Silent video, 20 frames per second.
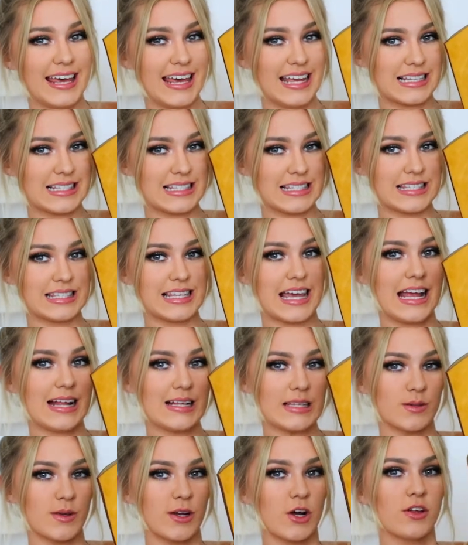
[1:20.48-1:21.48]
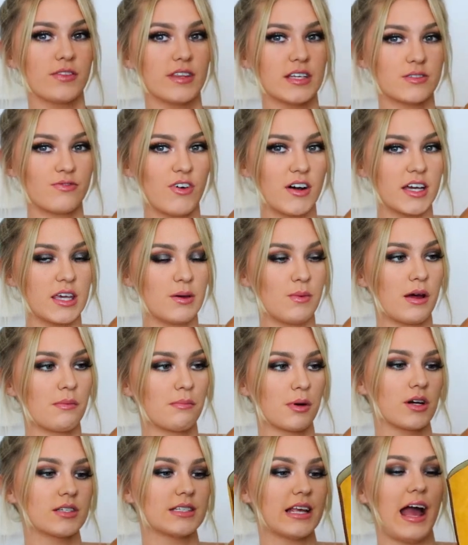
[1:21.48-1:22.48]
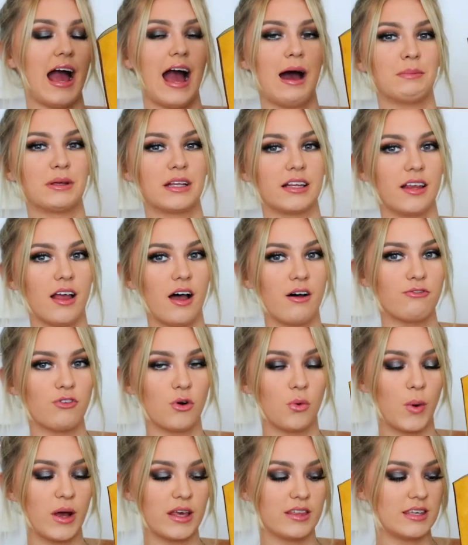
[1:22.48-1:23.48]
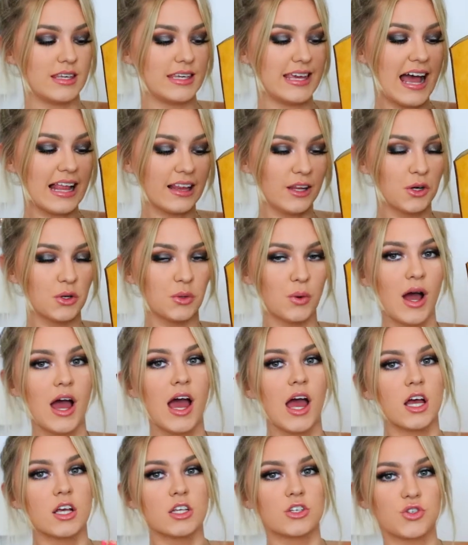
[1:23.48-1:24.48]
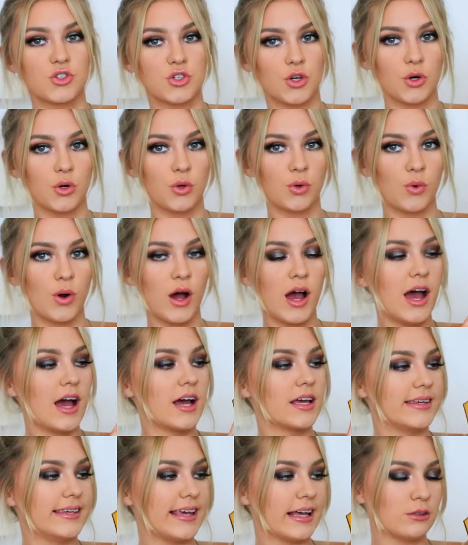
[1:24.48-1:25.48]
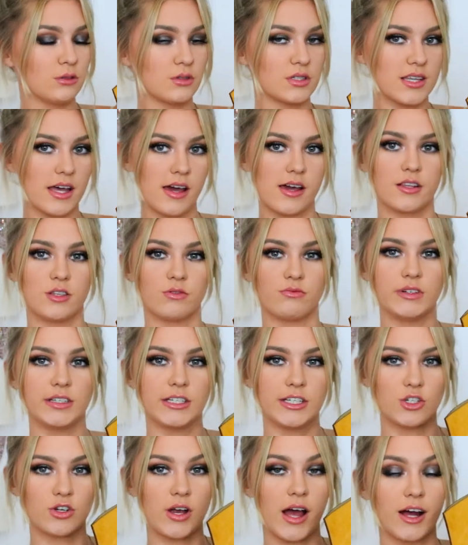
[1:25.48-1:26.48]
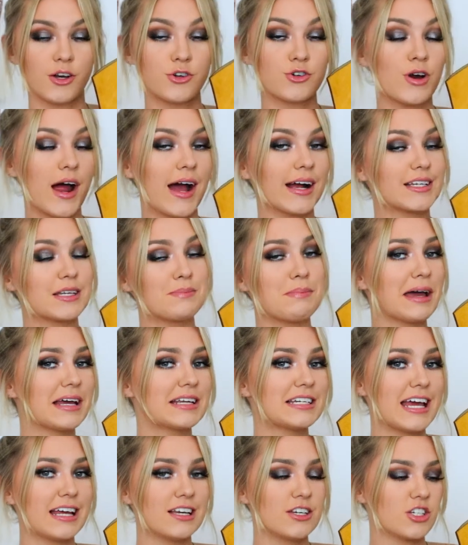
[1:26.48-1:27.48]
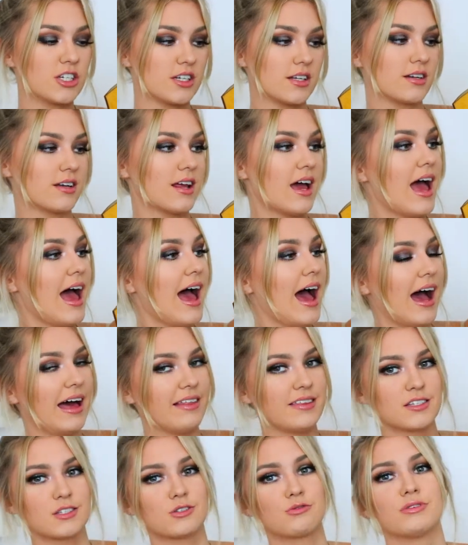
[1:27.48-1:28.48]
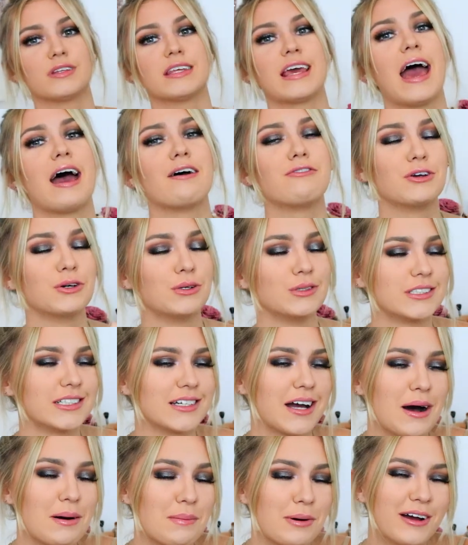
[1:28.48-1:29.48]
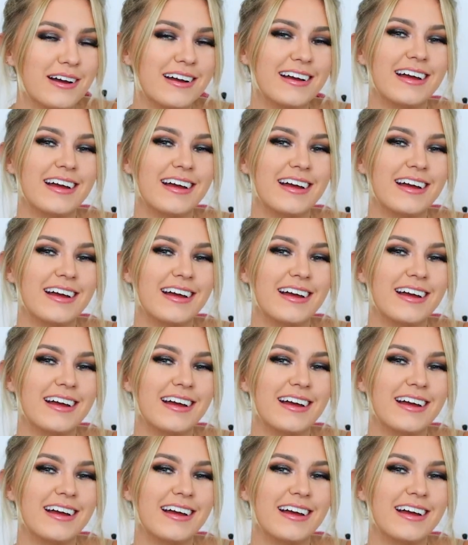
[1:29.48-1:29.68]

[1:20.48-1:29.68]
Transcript: It's insane. So I got this funky one because I am in love with yellow. So yellow sides really attracted my attention, and this is really heavy holding up.